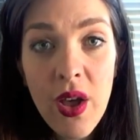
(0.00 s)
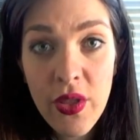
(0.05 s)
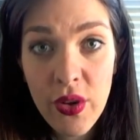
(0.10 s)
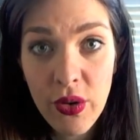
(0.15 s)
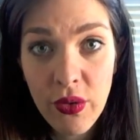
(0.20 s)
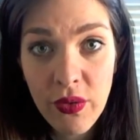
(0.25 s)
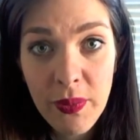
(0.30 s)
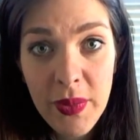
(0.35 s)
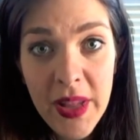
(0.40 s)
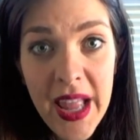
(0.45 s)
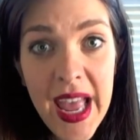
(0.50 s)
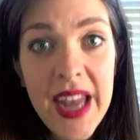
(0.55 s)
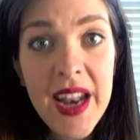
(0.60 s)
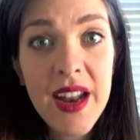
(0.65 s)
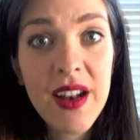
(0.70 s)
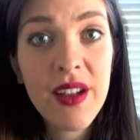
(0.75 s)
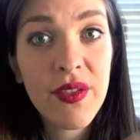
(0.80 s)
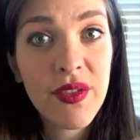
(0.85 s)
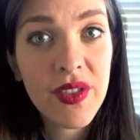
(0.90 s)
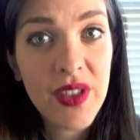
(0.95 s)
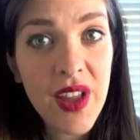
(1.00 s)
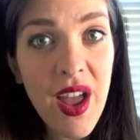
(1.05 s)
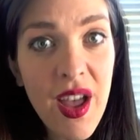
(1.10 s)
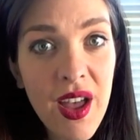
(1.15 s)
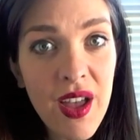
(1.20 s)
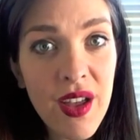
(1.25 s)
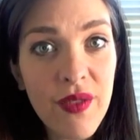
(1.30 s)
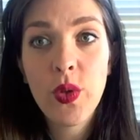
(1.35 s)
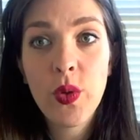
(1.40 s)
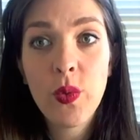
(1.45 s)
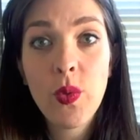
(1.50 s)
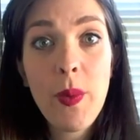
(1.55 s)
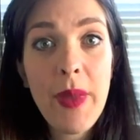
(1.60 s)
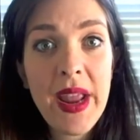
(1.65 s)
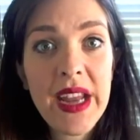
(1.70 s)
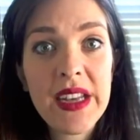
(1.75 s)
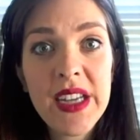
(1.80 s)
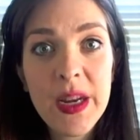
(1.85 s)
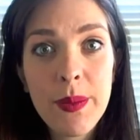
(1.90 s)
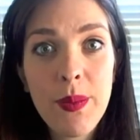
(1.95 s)
their planet of love, the
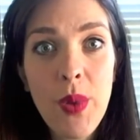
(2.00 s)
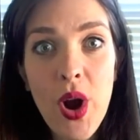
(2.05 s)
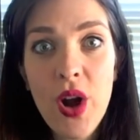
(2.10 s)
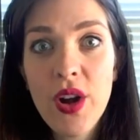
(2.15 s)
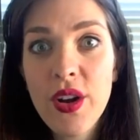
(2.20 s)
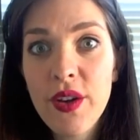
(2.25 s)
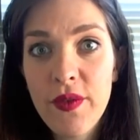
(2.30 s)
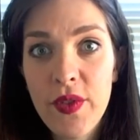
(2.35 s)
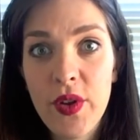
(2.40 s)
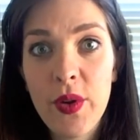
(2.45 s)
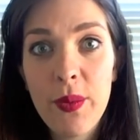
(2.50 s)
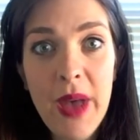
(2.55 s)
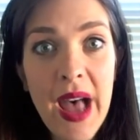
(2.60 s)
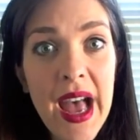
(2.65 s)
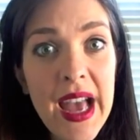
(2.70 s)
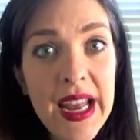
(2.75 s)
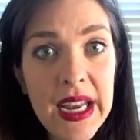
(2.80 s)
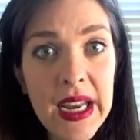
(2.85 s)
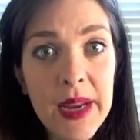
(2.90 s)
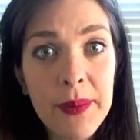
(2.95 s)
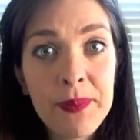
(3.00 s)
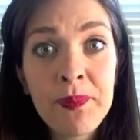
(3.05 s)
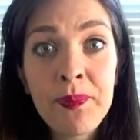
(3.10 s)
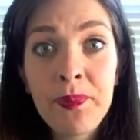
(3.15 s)
romantic part of their body